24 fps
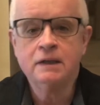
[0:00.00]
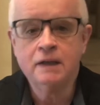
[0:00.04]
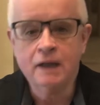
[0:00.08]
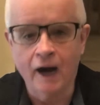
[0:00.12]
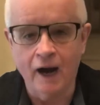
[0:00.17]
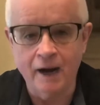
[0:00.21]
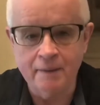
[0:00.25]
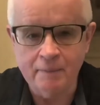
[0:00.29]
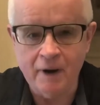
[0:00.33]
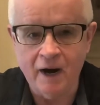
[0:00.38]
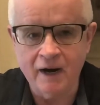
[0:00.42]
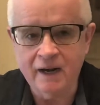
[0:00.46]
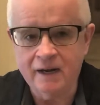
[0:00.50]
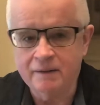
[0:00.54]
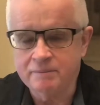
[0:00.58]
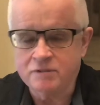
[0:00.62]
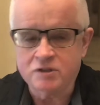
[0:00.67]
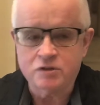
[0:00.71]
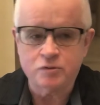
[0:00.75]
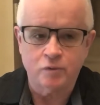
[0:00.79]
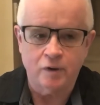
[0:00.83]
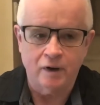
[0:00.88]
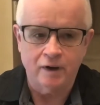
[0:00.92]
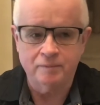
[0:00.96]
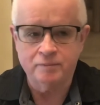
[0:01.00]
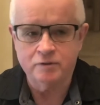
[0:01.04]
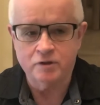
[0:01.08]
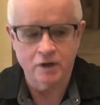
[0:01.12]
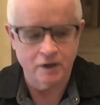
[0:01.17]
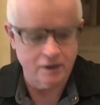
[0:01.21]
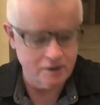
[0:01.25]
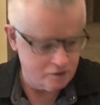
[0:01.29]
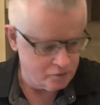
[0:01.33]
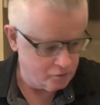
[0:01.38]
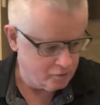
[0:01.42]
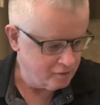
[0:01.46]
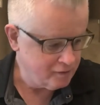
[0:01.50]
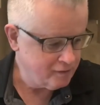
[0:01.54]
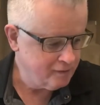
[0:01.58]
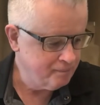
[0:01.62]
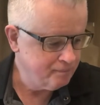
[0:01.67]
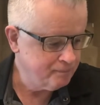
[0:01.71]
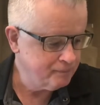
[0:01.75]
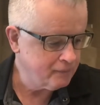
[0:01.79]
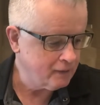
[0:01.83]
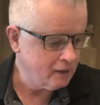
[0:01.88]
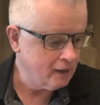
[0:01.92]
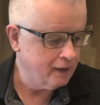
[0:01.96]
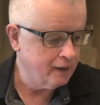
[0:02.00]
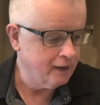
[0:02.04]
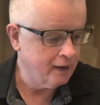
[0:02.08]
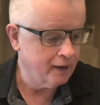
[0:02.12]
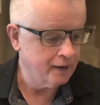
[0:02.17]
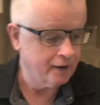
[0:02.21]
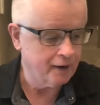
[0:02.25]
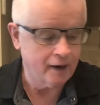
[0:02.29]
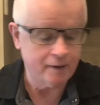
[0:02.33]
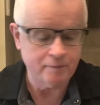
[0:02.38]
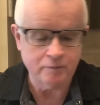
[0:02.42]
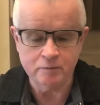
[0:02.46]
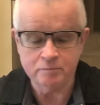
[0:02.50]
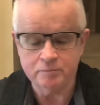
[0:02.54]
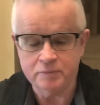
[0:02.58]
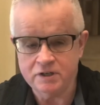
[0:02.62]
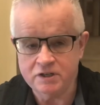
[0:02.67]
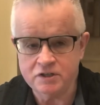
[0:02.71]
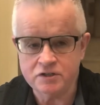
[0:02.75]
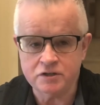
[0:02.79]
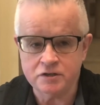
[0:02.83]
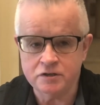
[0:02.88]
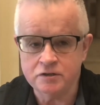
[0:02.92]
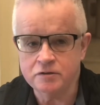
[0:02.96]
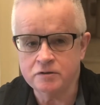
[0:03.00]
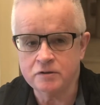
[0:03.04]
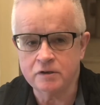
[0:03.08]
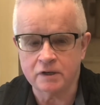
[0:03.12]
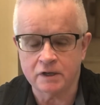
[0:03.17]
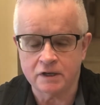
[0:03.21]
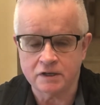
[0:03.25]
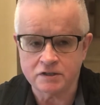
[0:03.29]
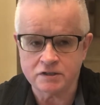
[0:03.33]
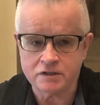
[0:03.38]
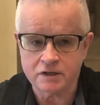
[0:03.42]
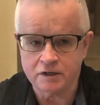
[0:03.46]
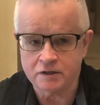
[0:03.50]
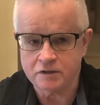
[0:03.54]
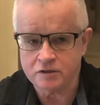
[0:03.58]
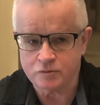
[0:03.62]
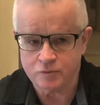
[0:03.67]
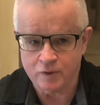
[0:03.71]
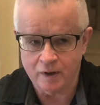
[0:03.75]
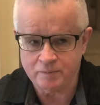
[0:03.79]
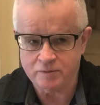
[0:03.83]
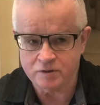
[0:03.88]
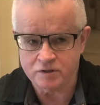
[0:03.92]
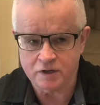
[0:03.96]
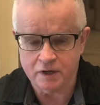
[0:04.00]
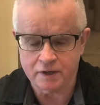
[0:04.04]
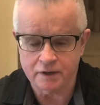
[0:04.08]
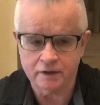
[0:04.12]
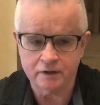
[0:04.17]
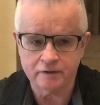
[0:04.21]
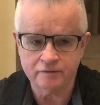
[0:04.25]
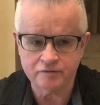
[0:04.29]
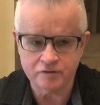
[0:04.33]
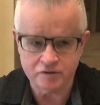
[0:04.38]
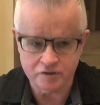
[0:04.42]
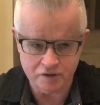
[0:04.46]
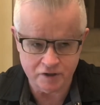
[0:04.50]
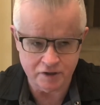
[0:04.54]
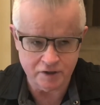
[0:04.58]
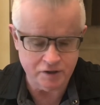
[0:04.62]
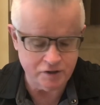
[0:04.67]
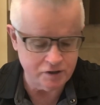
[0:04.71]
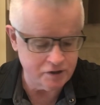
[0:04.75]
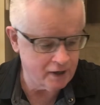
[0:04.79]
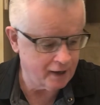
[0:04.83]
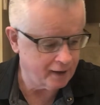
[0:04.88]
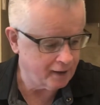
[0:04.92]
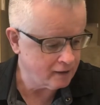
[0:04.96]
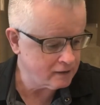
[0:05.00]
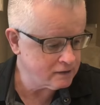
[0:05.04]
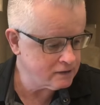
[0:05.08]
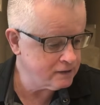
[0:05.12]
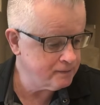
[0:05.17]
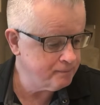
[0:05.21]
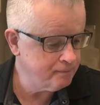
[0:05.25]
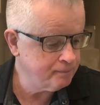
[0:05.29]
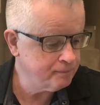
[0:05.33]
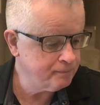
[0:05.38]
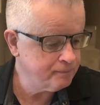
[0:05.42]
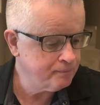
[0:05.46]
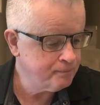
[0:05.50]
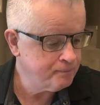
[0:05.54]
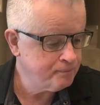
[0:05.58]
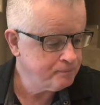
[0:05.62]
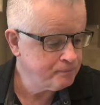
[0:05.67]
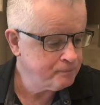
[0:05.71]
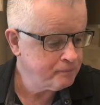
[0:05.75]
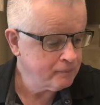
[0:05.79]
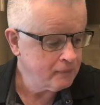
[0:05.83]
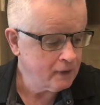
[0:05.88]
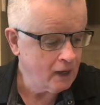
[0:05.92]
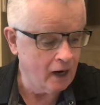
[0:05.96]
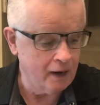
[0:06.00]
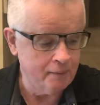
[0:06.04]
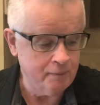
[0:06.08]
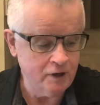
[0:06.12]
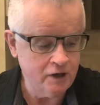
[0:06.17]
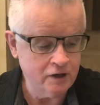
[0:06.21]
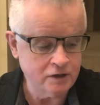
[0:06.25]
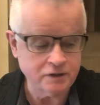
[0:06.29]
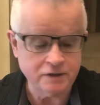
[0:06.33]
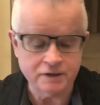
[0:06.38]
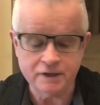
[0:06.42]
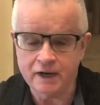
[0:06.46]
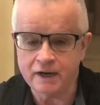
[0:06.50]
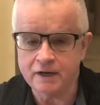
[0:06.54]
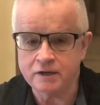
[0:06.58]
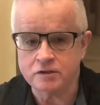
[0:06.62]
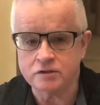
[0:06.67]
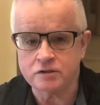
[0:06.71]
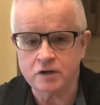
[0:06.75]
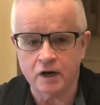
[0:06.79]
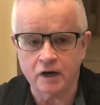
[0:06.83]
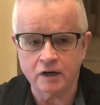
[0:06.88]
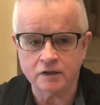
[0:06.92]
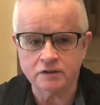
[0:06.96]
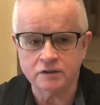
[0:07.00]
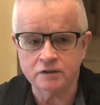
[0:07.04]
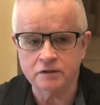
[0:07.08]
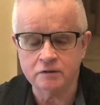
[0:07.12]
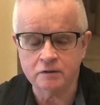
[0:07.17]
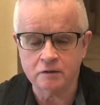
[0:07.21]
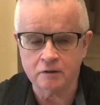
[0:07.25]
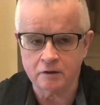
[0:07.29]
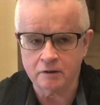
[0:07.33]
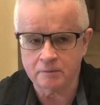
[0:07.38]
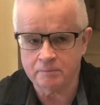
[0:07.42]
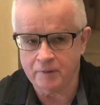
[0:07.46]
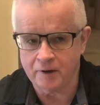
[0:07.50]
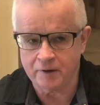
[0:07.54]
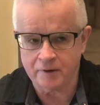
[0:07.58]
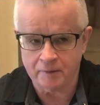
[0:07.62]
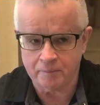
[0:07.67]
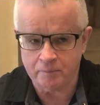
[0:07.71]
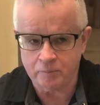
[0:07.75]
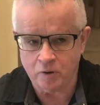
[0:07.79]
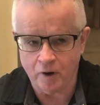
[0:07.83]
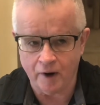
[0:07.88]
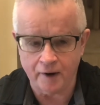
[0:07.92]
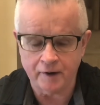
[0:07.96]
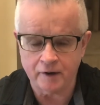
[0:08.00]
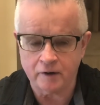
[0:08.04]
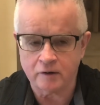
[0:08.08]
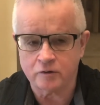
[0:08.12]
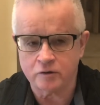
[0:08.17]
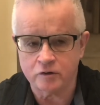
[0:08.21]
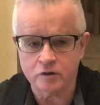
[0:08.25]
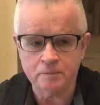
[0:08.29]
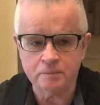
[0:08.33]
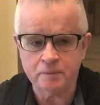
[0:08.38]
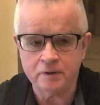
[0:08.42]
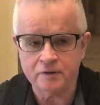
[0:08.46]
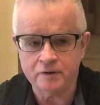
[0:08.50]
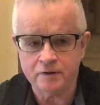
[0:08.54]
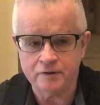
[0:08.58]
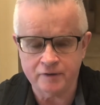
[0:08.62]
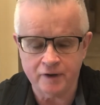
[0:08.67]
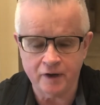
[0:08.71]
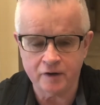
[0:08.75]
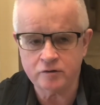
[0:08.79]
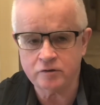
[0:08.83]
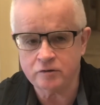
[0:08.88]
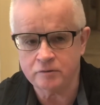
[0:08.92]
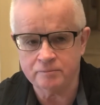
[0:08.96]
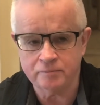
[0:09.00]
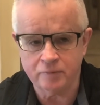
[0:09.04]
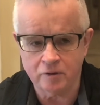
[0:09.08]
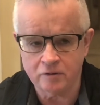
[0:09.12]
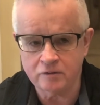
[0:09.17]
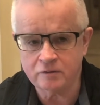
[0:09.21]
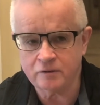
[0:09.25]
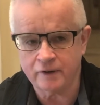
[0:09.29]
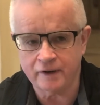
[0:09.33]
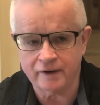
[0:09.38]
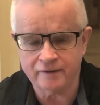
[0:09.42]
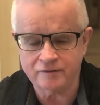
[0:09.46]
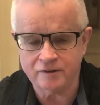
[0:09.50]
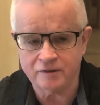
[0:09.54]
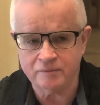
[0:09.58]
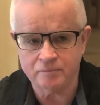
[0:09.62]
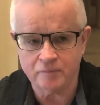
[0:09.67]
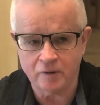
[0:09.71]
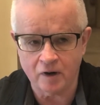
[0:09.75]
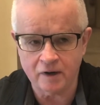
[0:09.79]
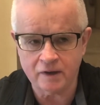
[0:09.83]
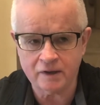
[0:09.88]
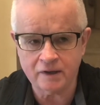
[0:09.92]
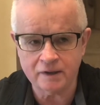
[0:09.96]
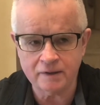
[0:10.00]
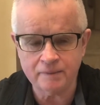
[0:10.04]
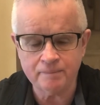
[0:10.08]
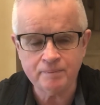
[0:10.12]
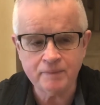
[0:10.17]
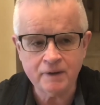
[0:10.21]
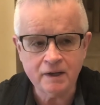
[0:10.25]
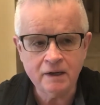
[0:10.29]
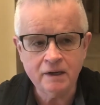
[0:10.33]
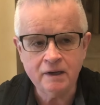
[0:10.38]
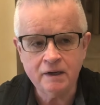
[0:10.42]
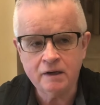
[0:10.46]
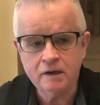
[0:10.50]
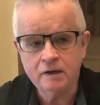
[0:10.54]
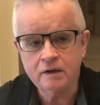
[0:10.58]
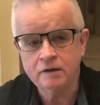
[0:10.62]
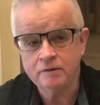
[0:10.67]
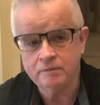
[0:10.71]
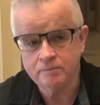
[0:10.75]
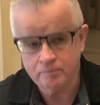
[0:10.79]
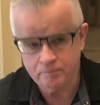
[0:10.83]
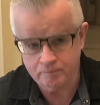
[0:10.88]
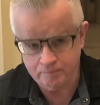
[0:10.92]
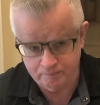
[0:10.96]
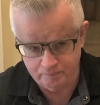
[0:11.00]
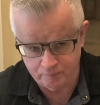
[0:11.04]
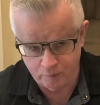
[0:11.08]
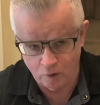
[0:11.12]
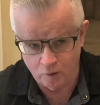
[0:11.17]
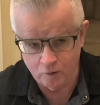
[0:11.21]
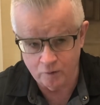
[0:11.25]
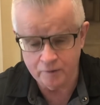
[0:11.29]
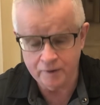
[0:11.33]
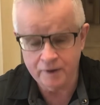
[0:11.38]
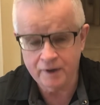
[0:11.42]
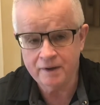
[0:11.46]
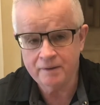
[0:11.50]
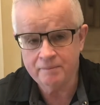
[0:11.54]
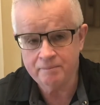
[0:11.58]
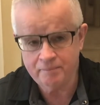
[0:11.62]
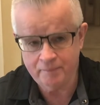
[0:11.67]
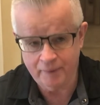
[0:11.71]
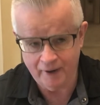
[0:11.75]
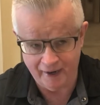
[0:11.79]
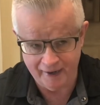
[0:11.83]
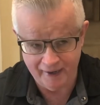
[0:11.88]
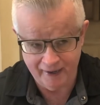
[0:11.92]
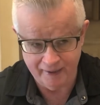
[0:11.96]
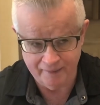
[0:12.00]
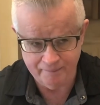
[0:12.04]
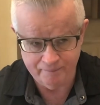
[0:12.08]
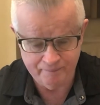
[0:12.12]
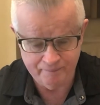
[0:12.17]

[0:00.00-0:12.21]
Hi, my name is Rob Dodsworth, and I'm the BC Yukon Sales Representative for Citagenix. I'm here today to talk to you a little about a product group in the dental bone grafting market, bone putty.